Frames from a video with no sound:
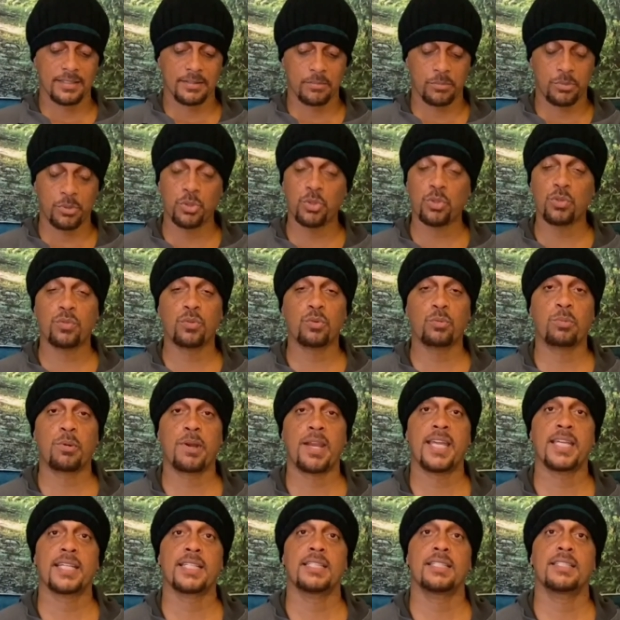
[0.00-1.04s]
Beautiful
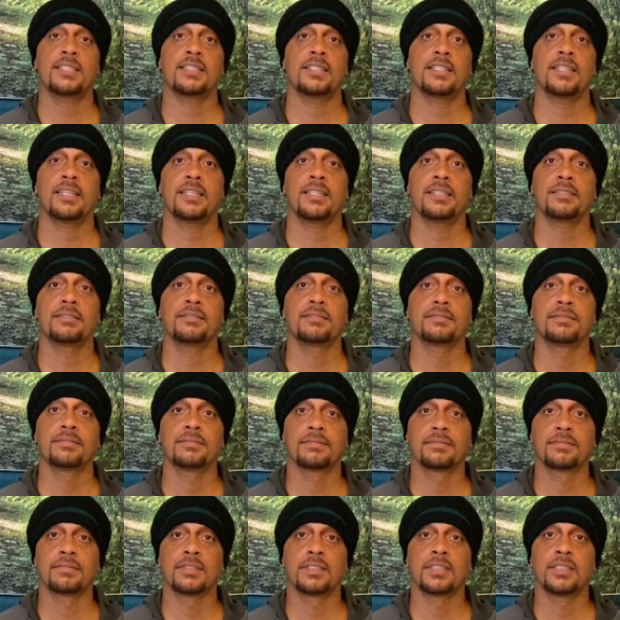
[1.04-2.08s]
practice today
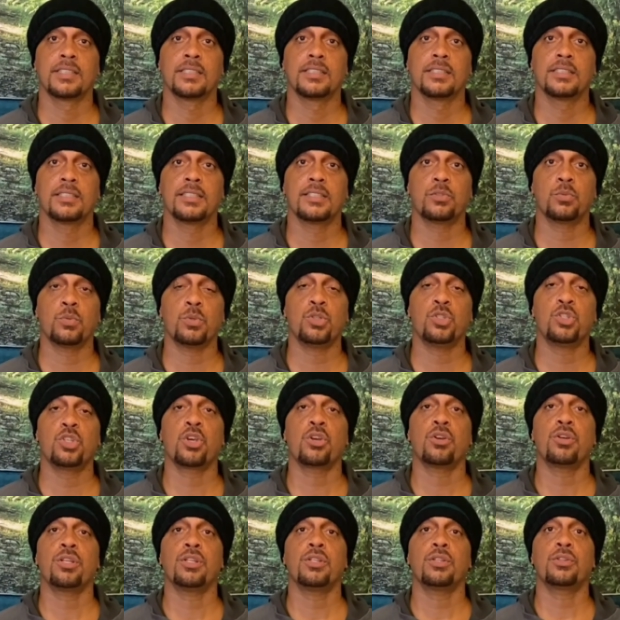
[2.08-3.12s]
as we
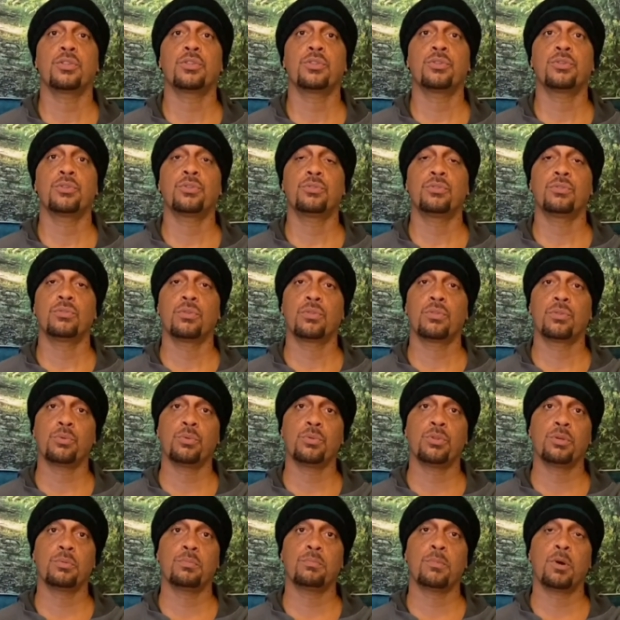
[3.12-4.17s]
journey through
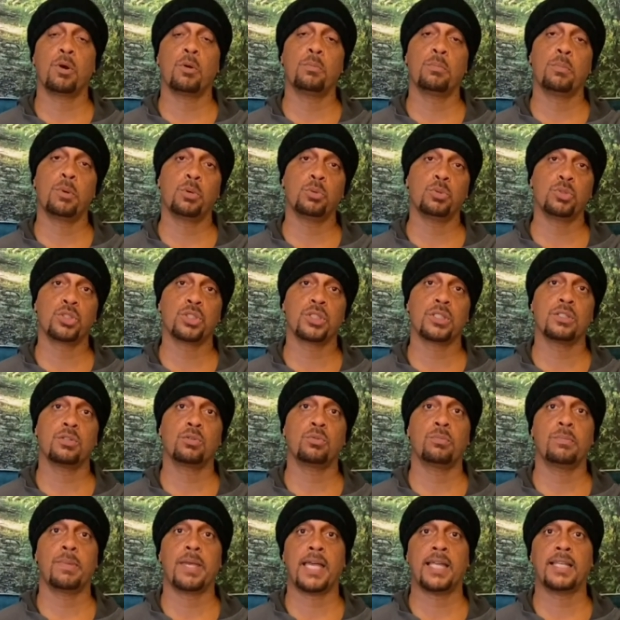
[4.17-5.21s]
the
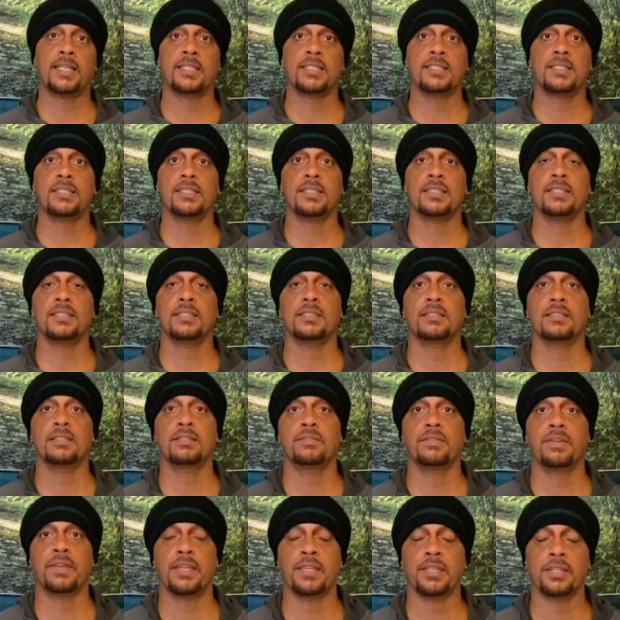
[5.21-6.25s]
emotional balancing
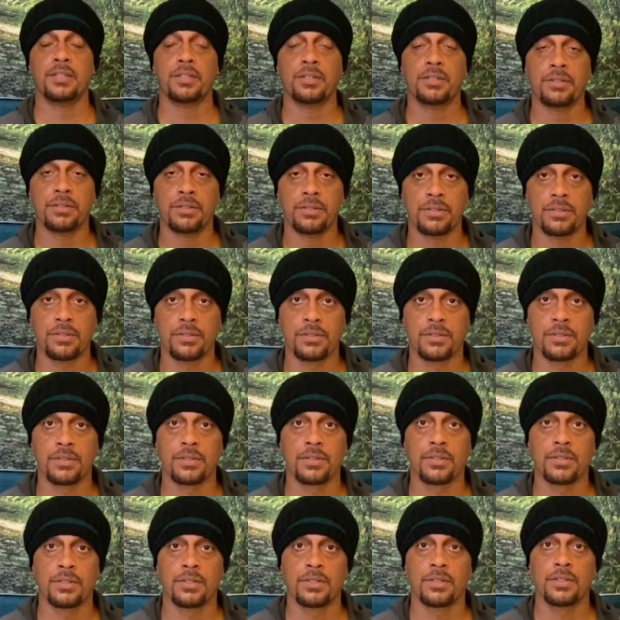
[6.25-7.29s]
of anger,
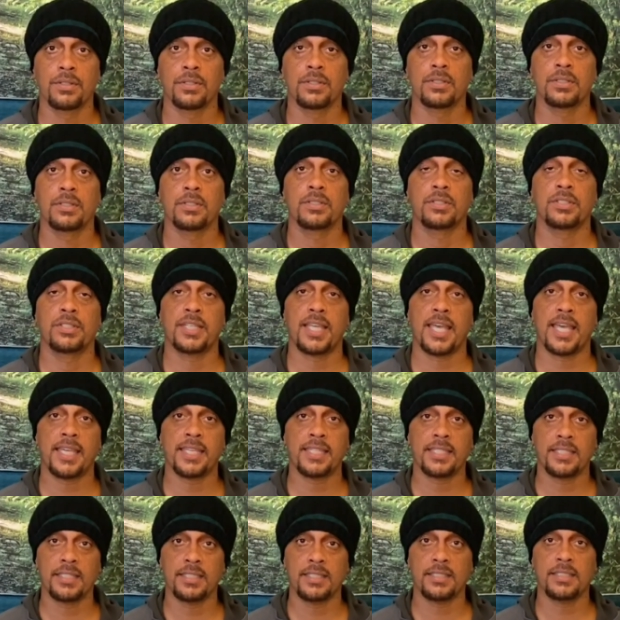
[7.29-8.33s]

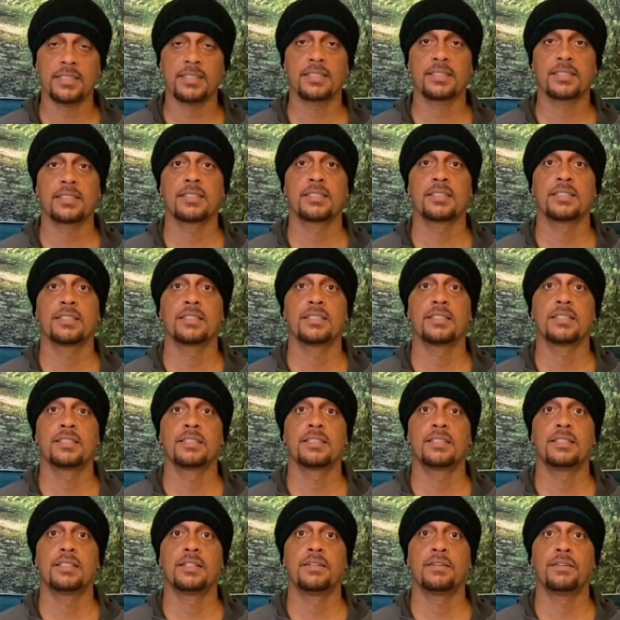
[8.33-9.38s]
sadness,
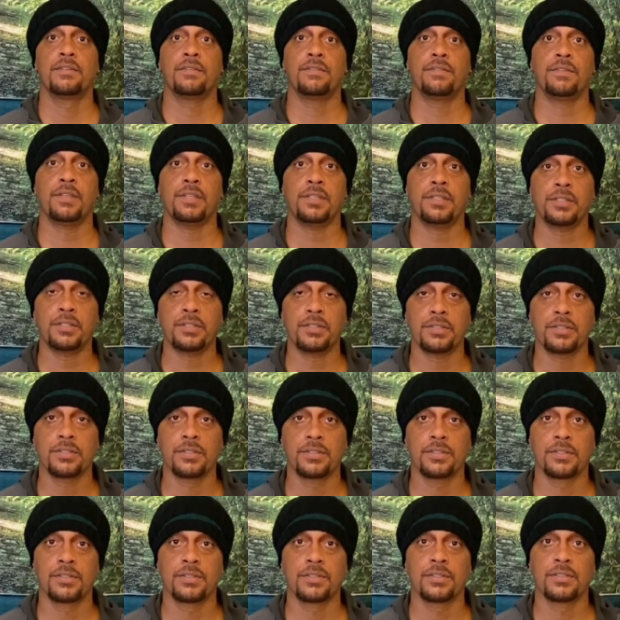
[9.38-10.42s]
fear,
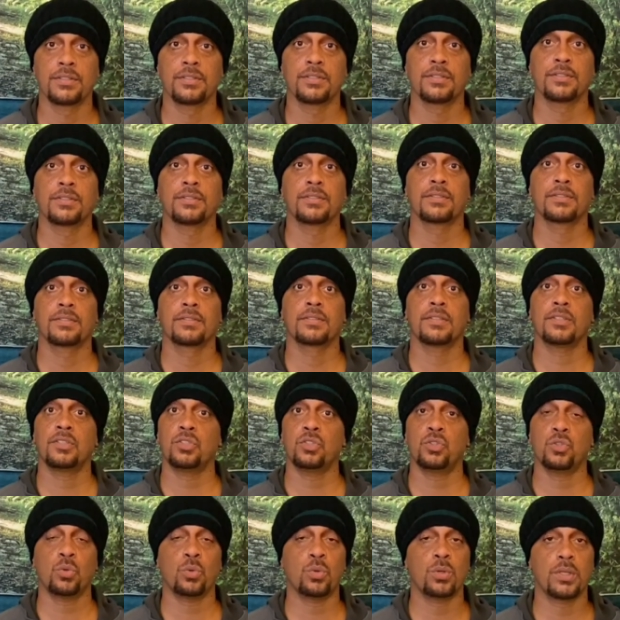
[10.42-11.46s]
and
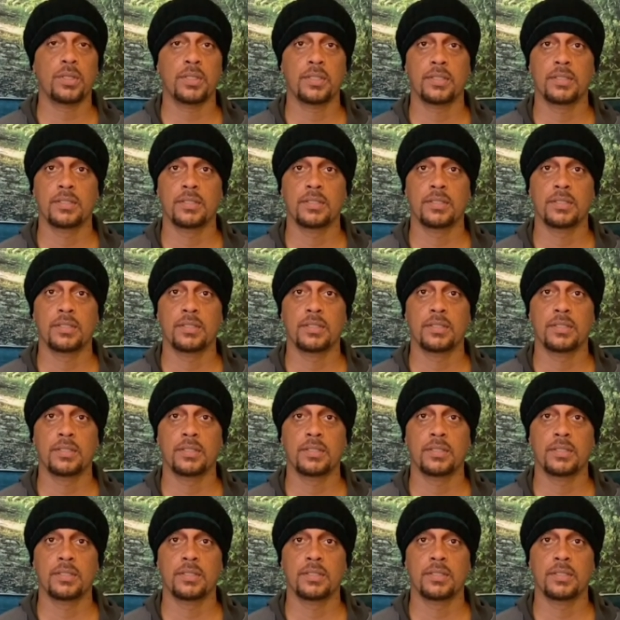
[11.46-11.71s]
joy.